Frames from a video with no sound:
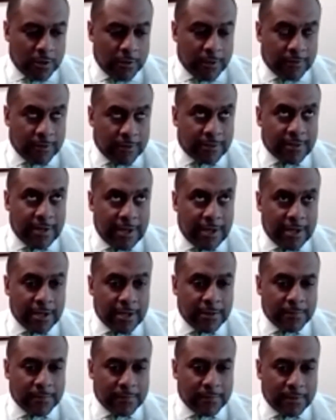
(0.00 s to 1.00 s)
at the
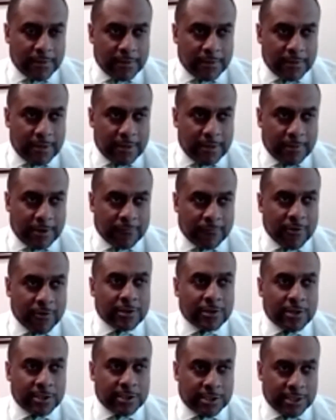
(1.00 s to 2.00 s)
time, and my
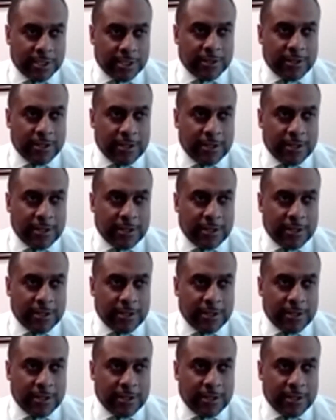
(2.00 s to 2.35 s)
recollection that